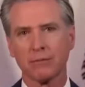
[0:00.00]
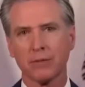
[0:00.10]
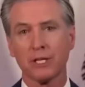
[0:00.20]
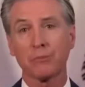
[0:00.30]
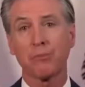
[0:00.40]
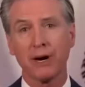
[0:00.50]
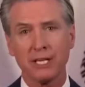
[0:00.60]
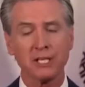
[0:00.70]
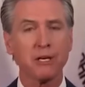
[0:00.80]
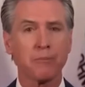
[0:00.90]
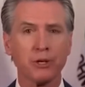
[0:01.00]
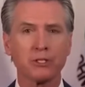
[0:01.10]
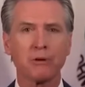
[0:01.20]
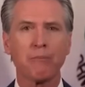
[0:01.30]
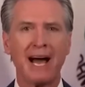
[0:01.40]
This brazen
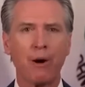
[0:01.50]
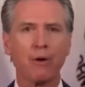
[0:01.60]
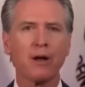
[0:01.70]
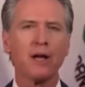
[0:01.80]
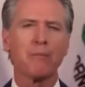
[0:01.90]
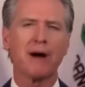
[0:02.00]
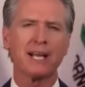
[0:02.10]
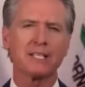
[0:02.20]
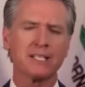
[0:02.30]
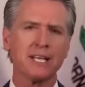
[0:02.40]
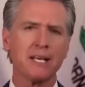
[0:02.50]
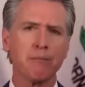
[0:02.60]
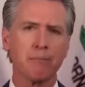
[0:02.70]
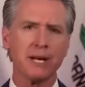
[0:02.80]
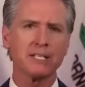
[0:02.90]
abuse of power by a
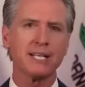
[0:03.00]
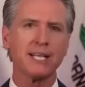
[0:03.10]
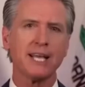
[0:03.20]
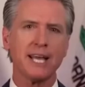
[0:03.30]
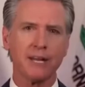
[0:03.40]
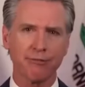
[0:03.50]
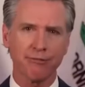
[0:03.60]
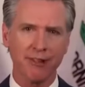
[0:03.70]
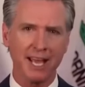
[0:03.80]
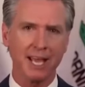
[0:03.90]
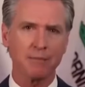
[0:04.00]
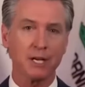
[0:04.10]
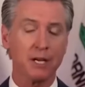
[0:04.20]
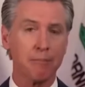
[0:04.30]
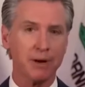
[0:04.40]
sitting president inflamed a
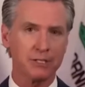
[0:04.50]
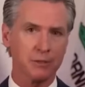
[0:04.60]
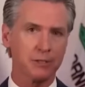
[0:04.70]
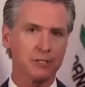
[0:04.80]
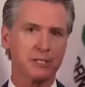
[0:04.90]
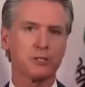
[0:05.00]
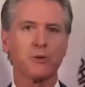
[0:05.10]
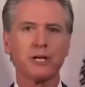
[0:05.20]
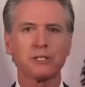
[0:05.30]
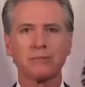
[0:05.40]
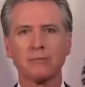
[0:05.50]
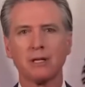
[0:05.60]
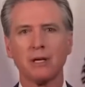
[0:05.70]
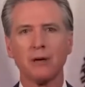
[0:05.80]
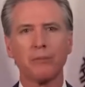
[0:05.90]
combustible situation,
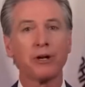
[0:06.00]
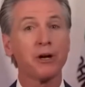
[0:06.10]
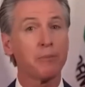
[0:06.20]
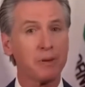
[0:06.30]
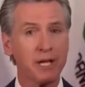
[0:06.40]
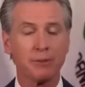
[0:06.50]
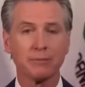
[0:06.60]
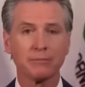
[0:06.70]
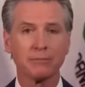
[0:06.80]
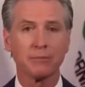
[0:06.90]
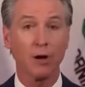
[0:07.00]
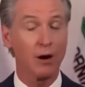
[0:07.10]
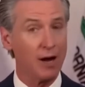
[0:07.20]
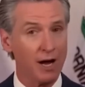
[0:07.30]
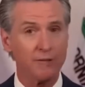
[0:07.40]
putting our people,
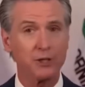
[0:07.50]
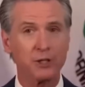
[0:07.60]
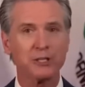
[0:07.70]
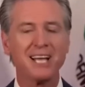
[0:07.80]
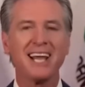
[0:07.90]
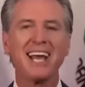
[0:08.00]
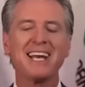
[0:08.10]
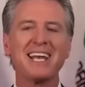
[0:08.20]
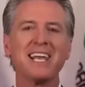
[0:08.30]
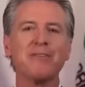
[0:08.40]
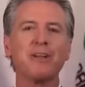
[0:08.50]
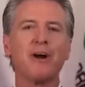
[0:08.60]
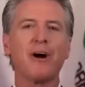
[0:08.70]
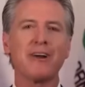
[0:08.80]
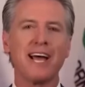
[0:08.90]
our officers, and even
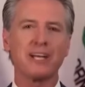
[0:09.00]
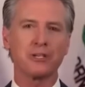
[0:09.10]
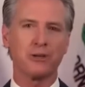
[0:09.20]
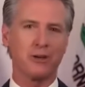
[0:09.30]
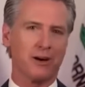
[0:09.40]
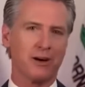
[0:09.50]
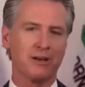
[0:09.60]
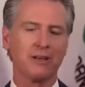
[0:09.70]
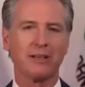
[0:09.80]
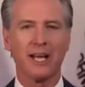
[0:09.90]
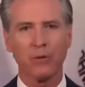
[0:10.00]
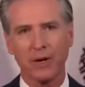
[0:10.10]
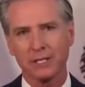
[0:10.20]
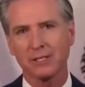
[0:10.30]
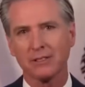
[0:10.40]
our National Guard at
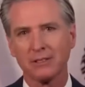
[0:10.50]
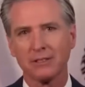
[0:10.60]
risk.